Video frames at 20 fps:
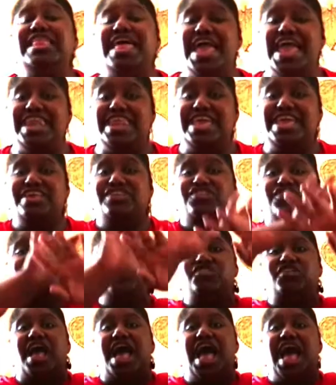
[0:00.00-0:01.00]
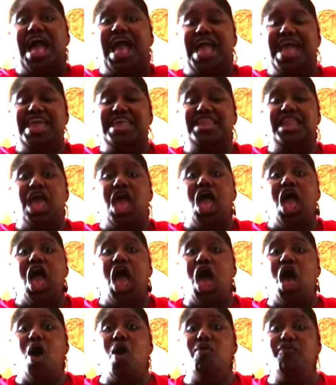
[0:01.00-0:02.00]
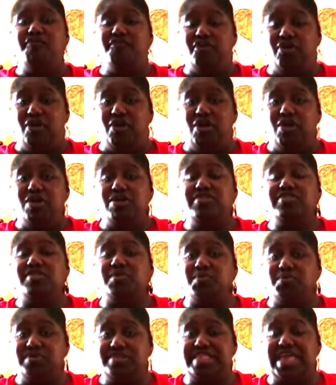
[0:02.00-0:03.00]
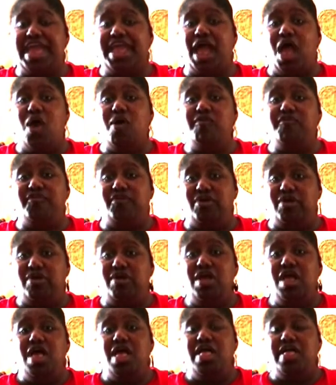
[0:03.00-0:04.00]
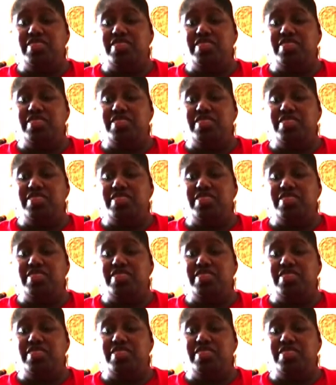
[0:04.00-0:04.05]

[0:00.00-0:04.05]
Let it shine over, when we say over,